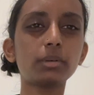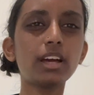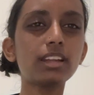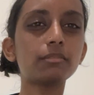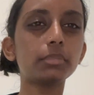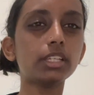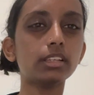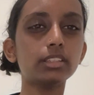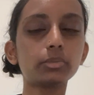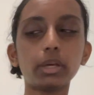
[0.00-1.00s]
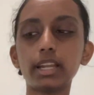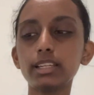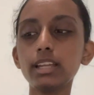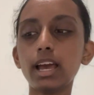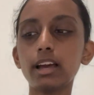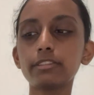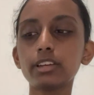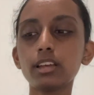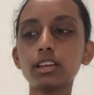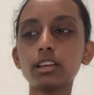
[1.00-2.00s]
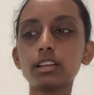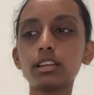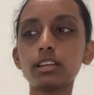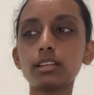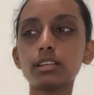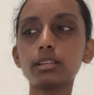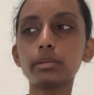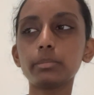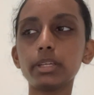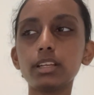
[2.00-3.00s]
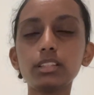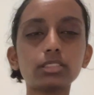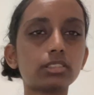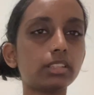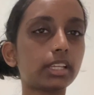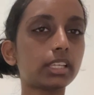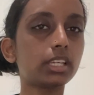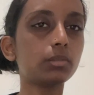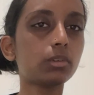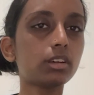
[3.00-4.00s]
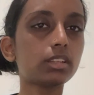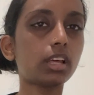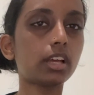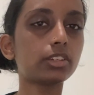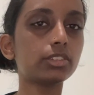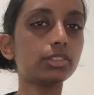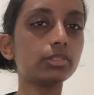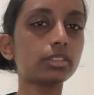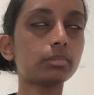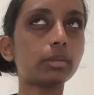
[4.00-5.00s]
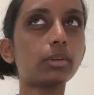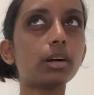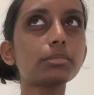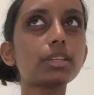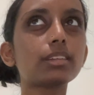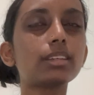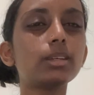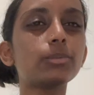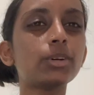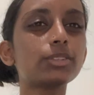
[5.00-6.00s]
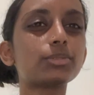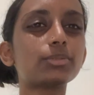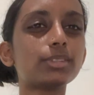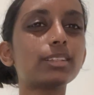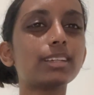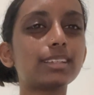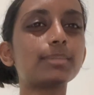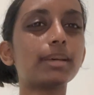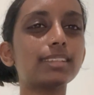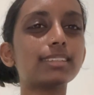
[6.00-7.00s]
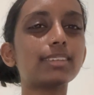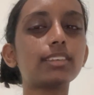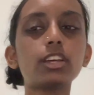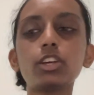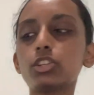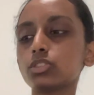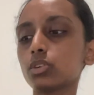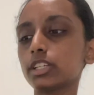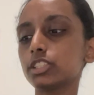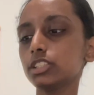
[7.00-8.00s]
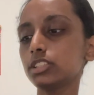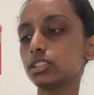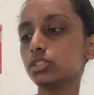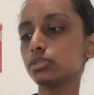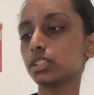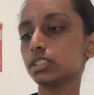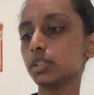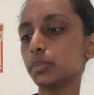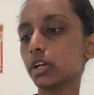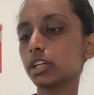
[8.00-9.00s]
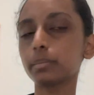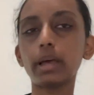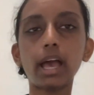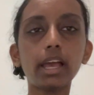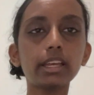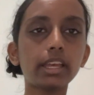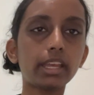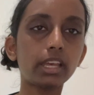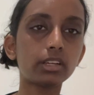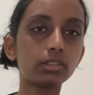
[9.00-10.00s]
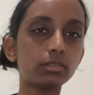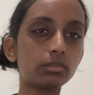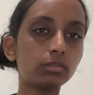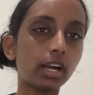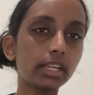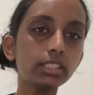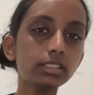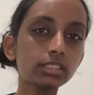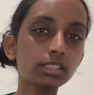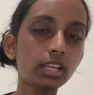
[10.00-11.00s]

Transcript: kind of beans, but I didn't have beans or like quinoa that I could use, and my mom said quinoa is really expensive, so I just used a Ziploc bag and rice,